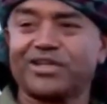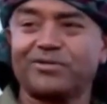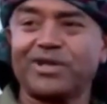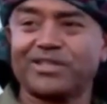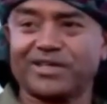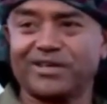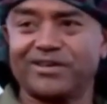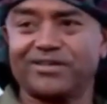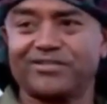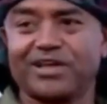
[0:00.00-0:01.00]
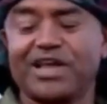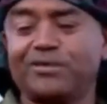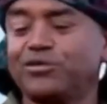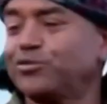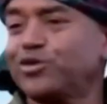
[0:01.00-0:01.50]
allegedly by
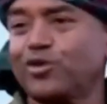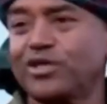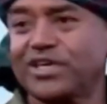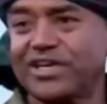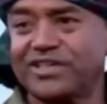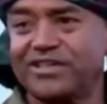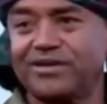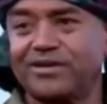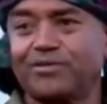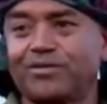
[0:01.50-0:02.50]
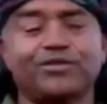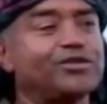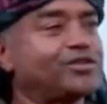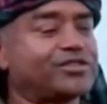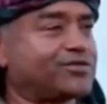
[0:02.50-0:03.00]
the fighters in Tigray.
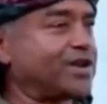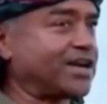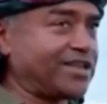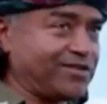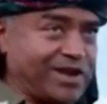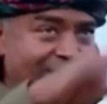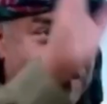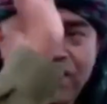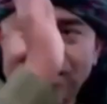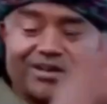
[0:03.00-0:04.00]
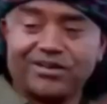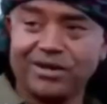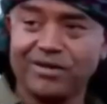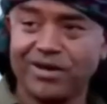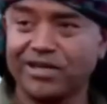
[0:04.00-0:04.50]
We have welcomed it.
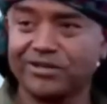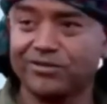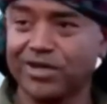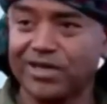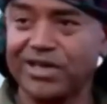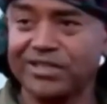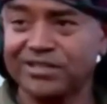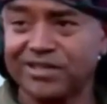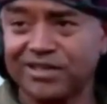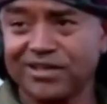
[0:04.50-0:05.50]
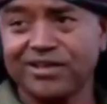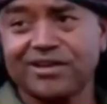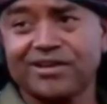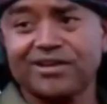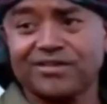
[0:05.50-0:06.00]
You are asking me about
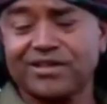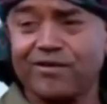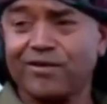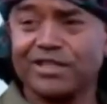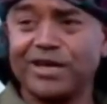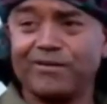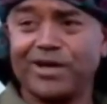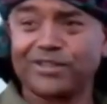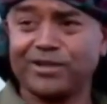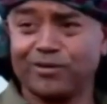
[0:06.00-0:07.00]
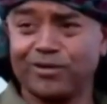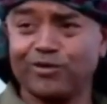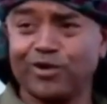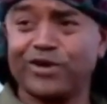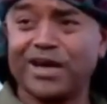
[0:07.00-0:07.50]
what the Tigray forces
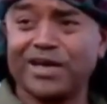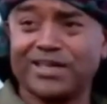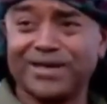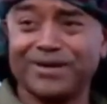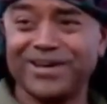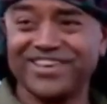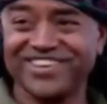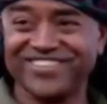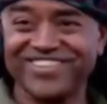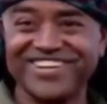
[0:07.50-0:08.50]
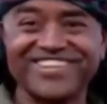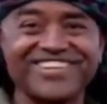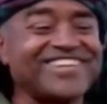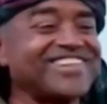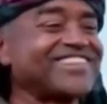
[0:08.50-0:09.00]
have done
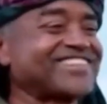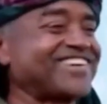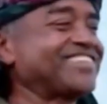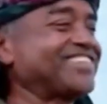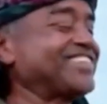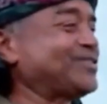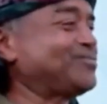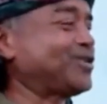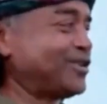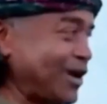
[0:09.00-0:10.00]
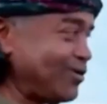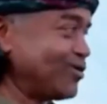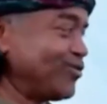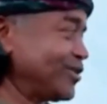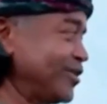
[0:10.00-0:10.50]
inside Amhara
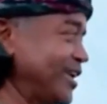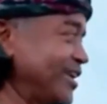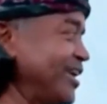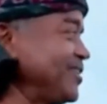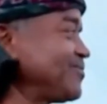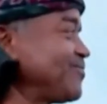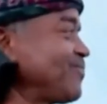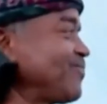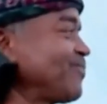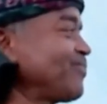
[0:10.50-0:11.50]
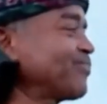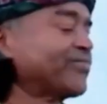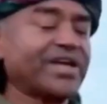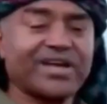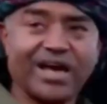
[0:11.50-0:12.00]
and Afar.
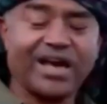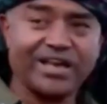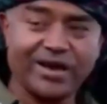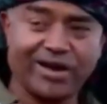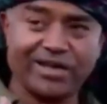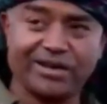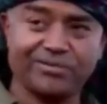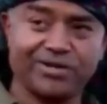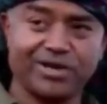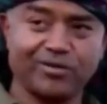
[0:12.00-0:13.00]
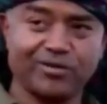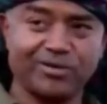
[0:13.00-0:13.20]
But